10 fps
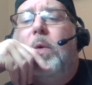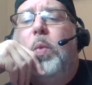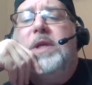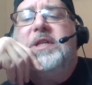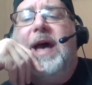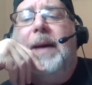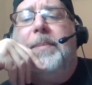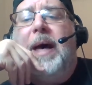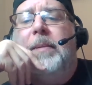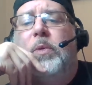Which hat,
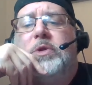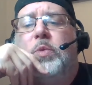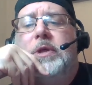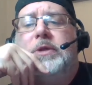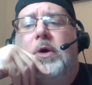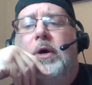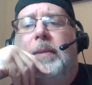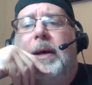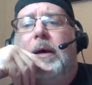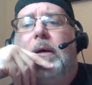Bama? Which one you talking
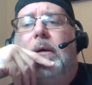about?